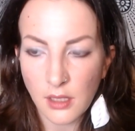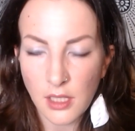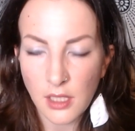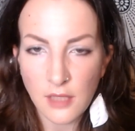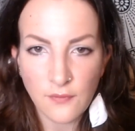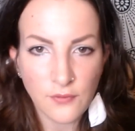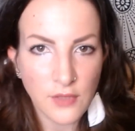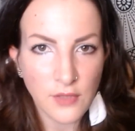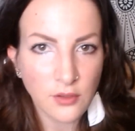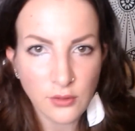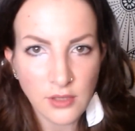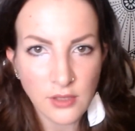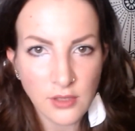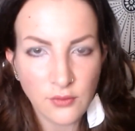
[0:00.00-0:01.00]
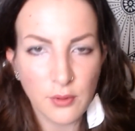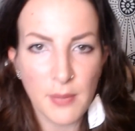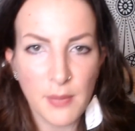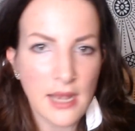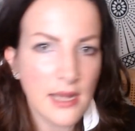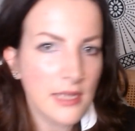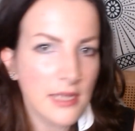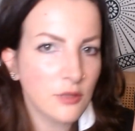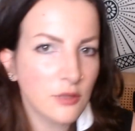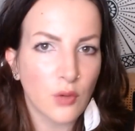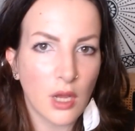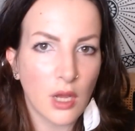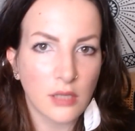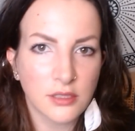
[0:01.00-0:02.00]
if nature is rebelling
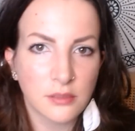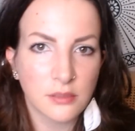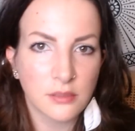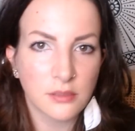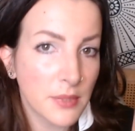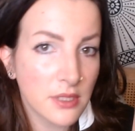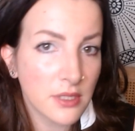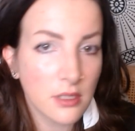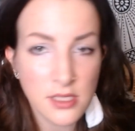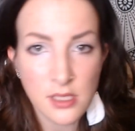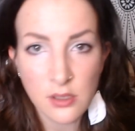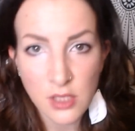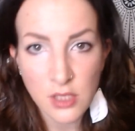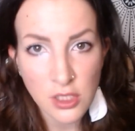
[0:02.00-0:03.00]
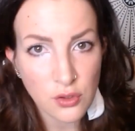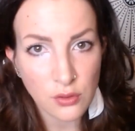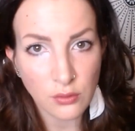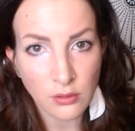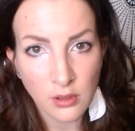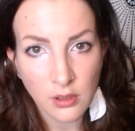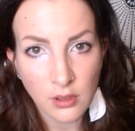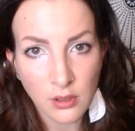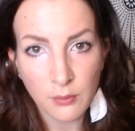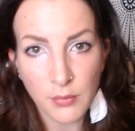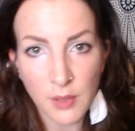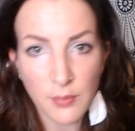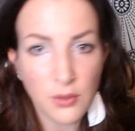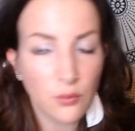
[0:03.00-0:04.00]
to us, maybe there is a reason.
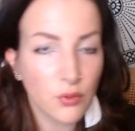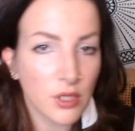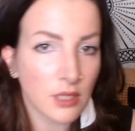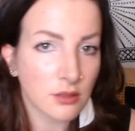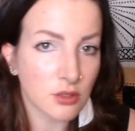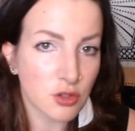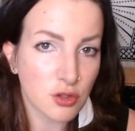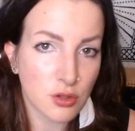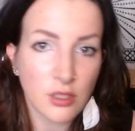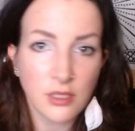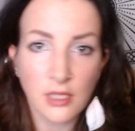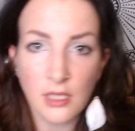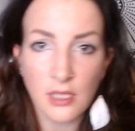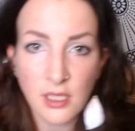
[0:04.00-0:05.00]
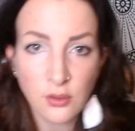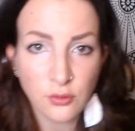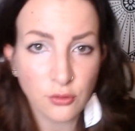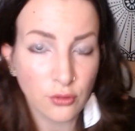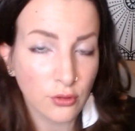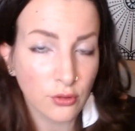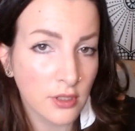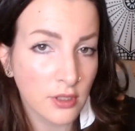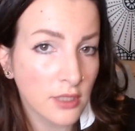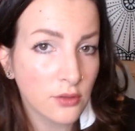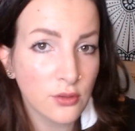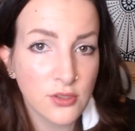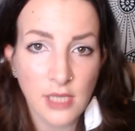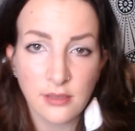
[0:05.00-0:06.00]
Maybe we are destroying the nature, so the nature
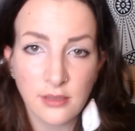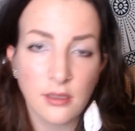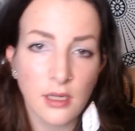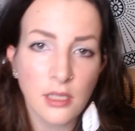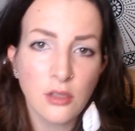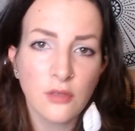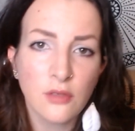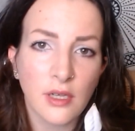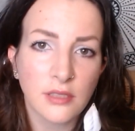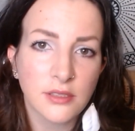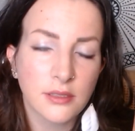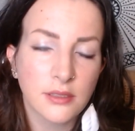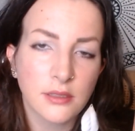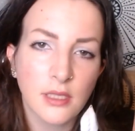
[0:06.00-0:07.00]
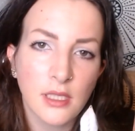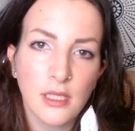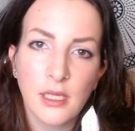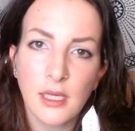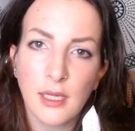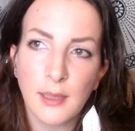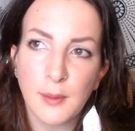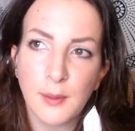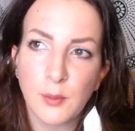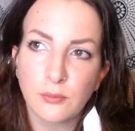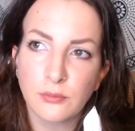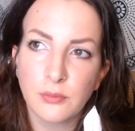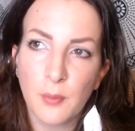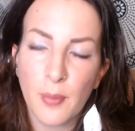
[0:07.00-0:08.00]
is getting rid of us.
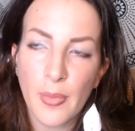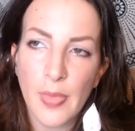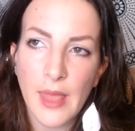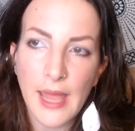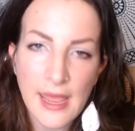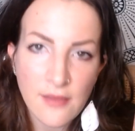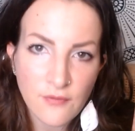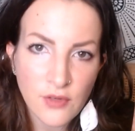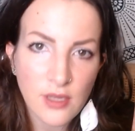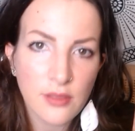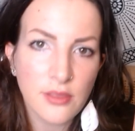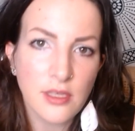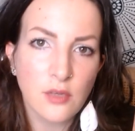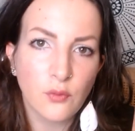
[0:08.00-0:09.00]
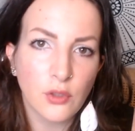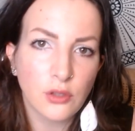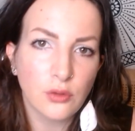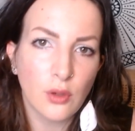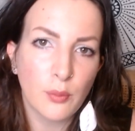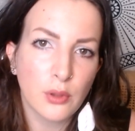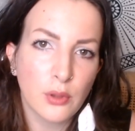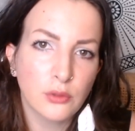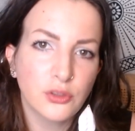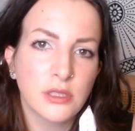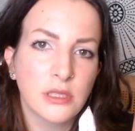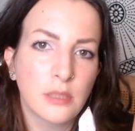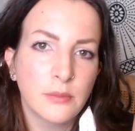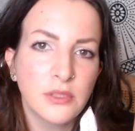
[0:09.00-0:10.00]
Everything, when you approach it
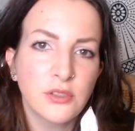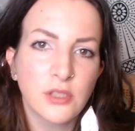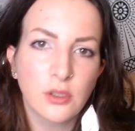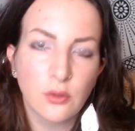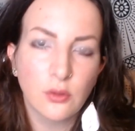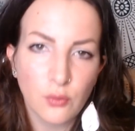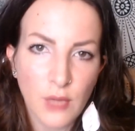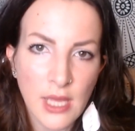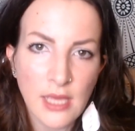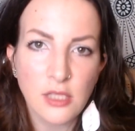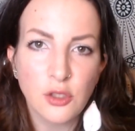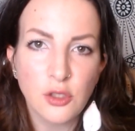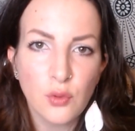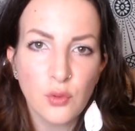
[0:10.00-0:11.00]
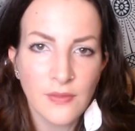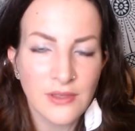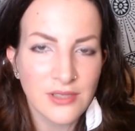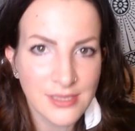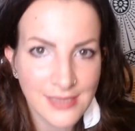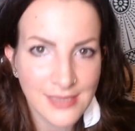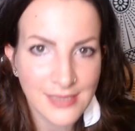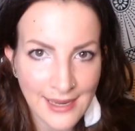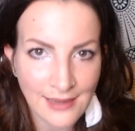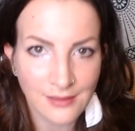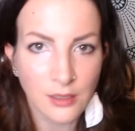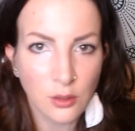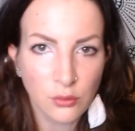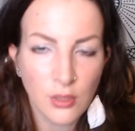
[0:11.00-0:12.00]
in a mystical way, you understand
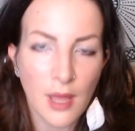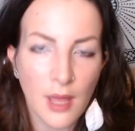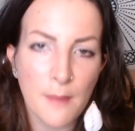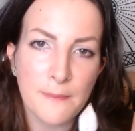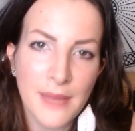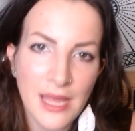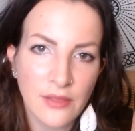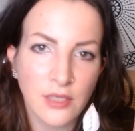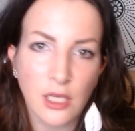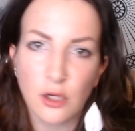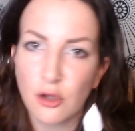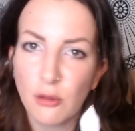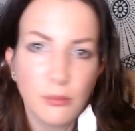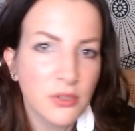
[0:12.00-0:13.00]
that good and bad cannot be